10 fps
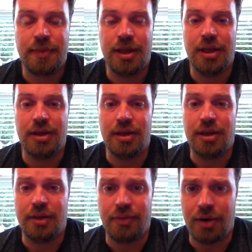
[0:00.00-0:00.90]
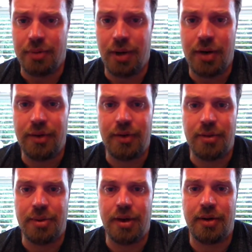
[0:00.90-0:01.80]
very proud
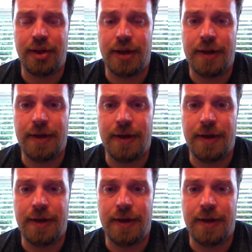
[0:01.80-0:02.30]
of that.